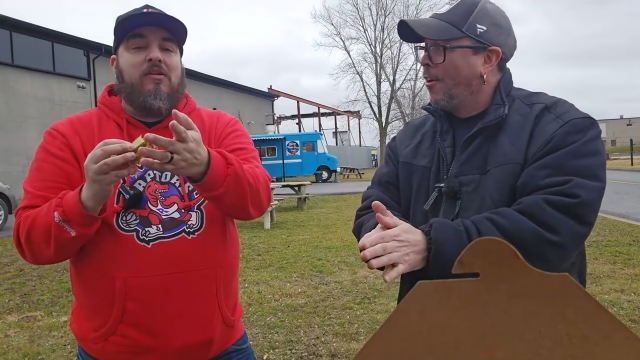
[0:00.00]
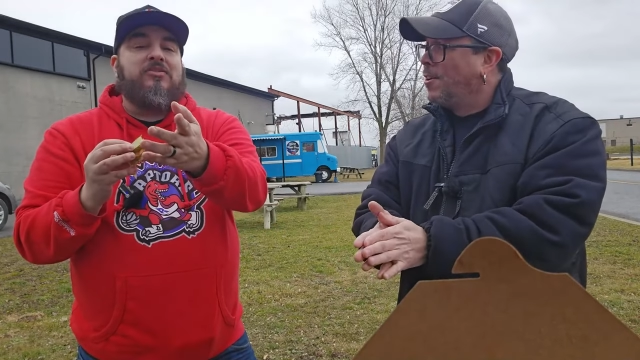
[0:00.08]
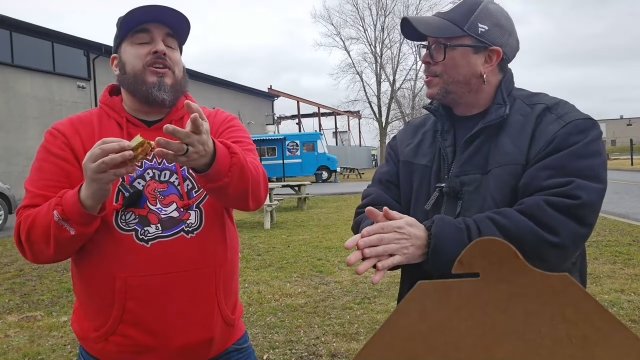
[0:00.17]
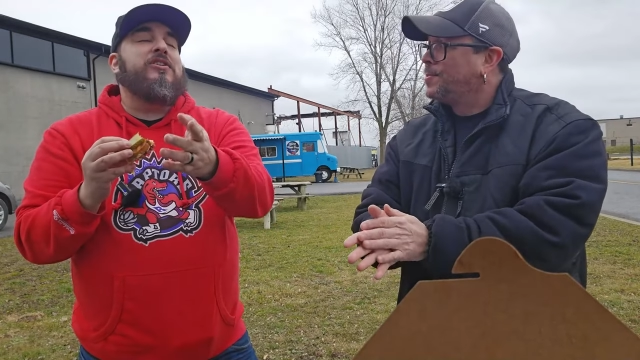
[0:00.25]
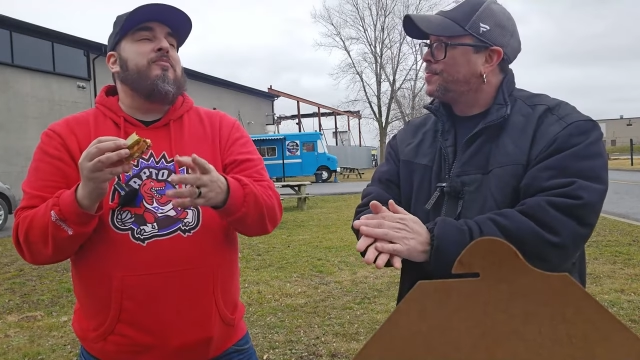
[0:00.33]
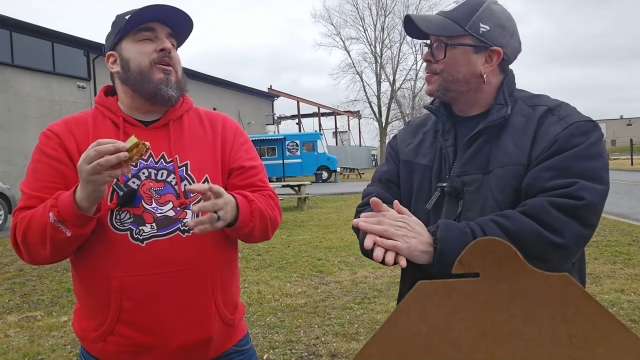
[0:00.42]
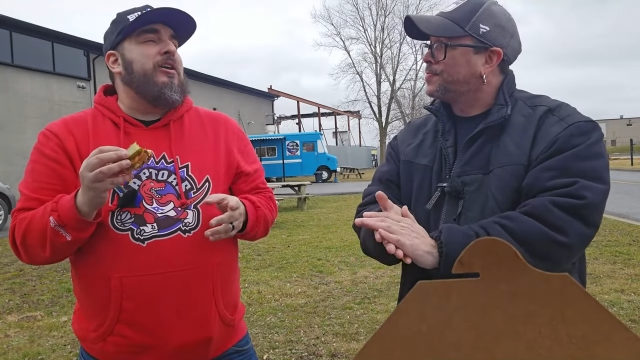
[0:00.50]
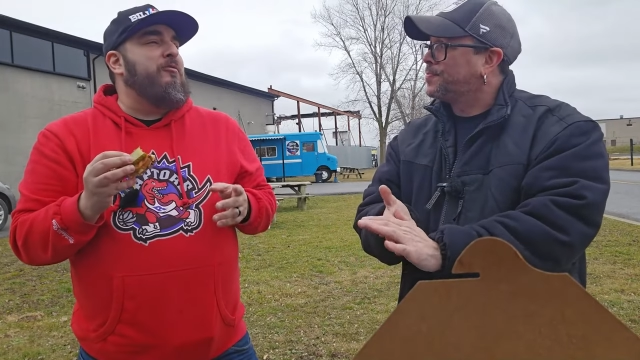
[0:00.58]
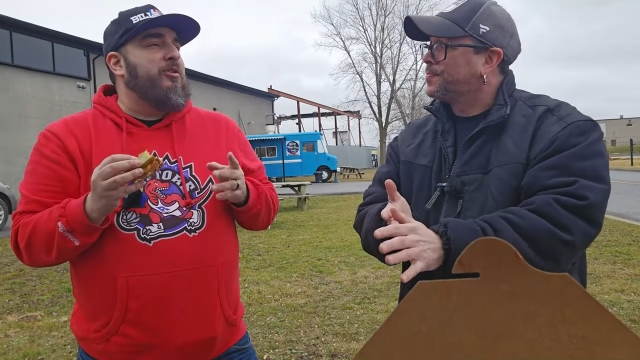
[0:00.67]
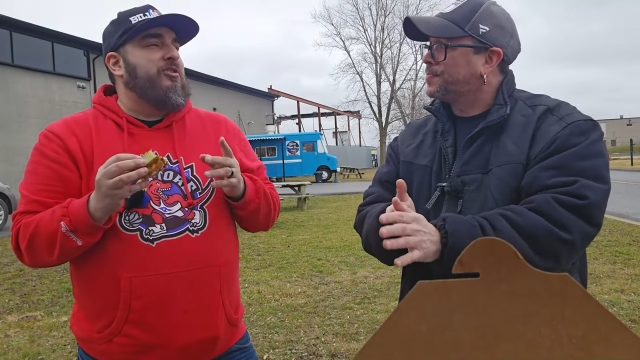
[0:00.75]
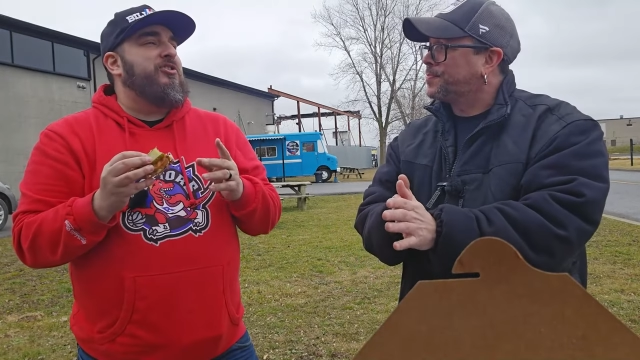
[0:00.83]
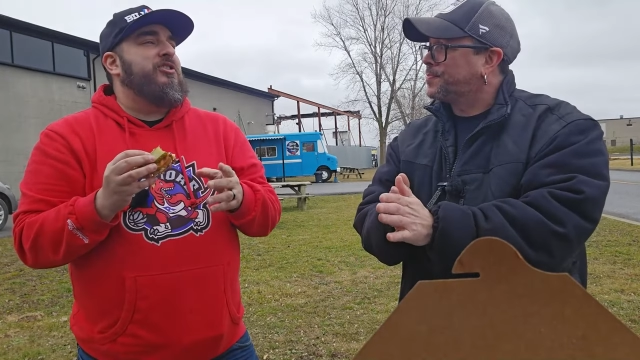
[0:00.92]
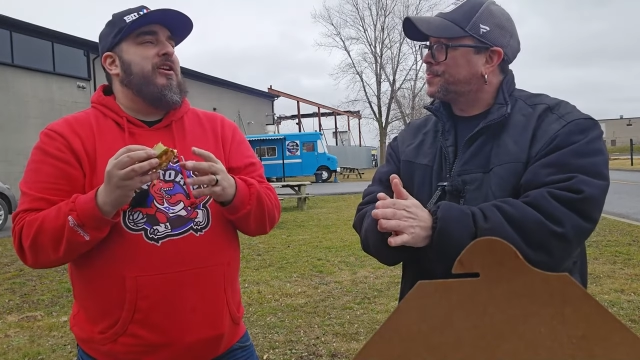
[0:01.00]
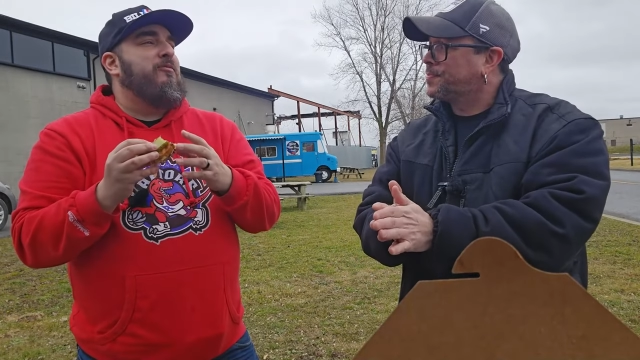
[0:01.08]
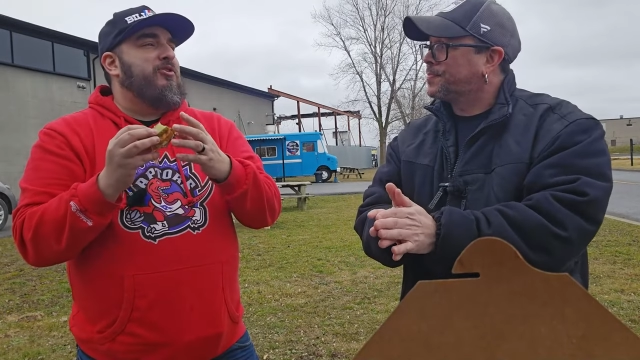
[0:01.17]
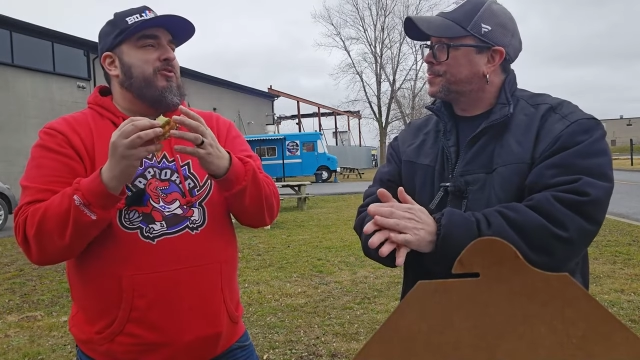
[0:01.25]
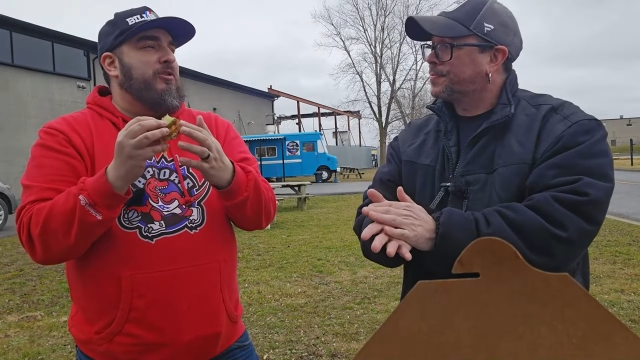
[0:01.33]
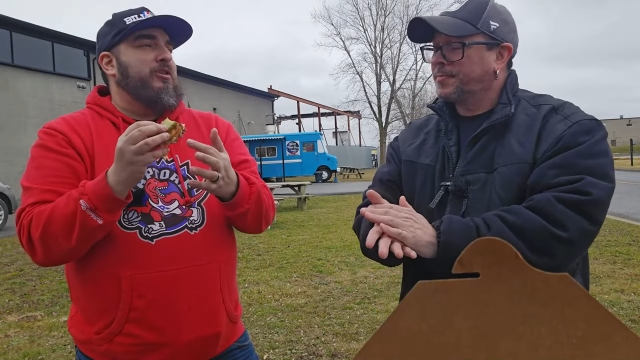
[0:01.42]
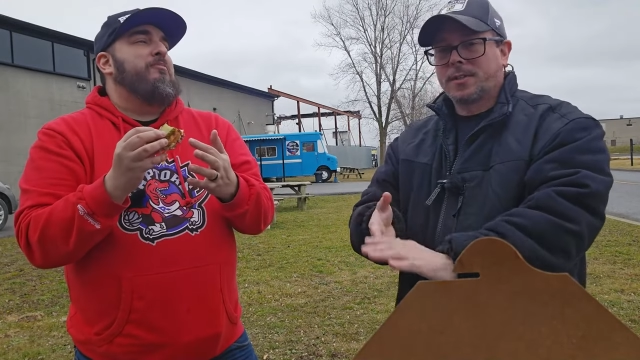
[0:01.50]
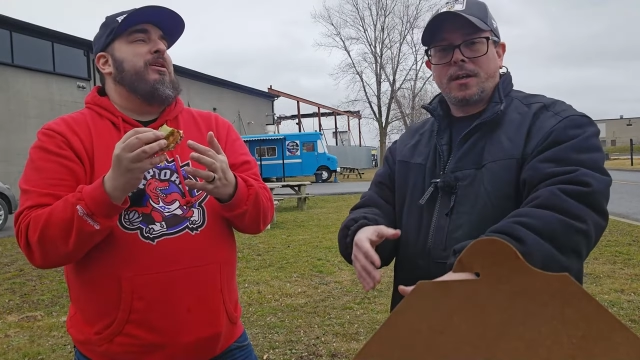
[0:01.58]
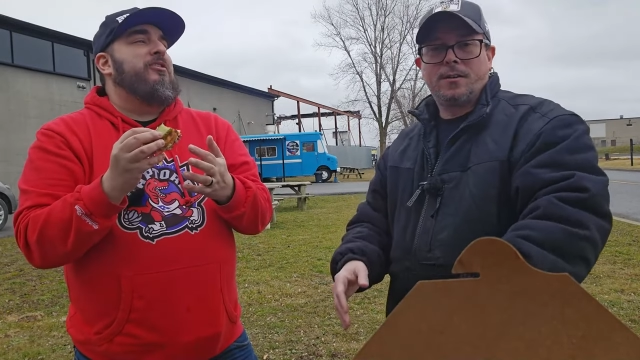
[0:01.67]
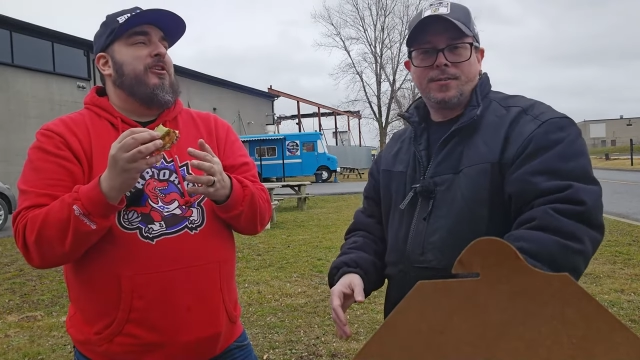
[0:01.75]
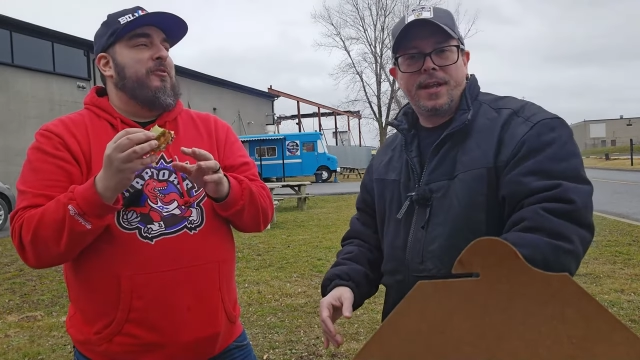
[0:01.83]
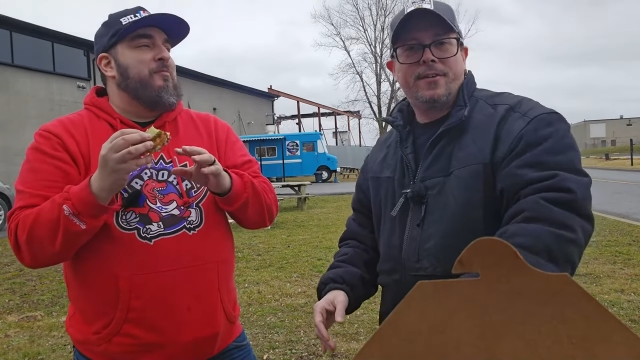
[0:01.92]
Speaker 1: Take a bite with the sandwich with the
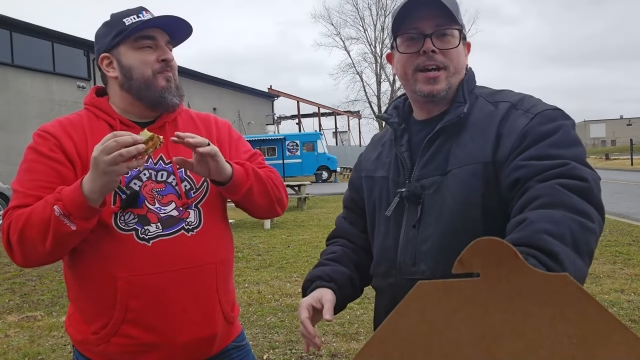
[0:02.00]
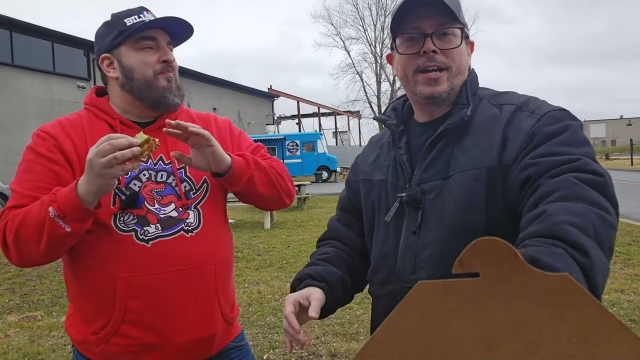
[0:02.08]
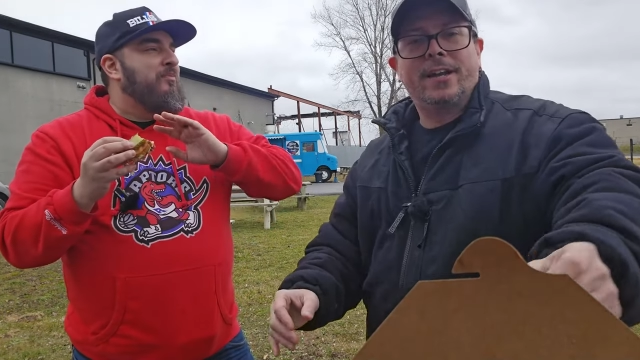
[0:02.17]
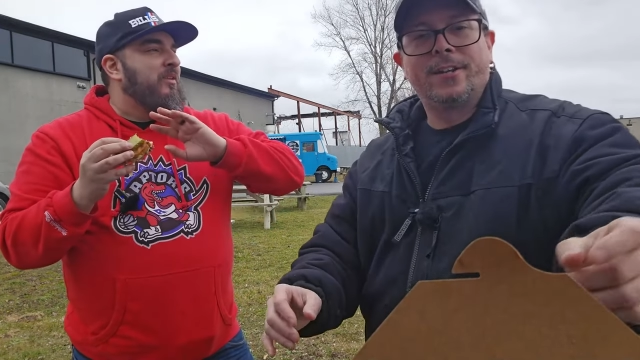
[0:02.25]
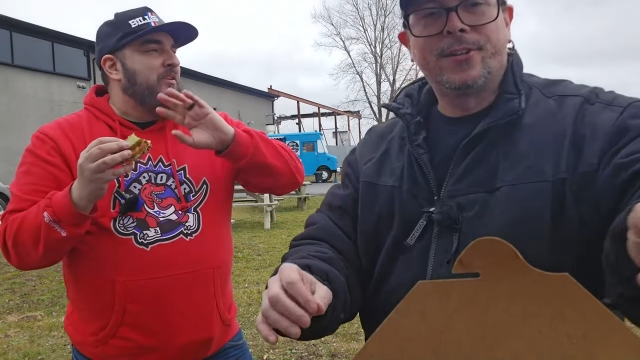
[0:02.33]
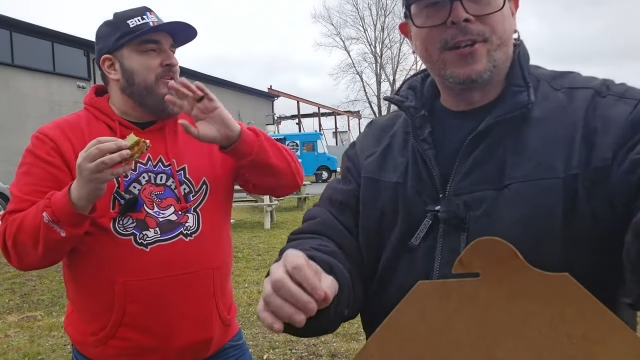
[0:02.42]
pickle. Oh, I gotta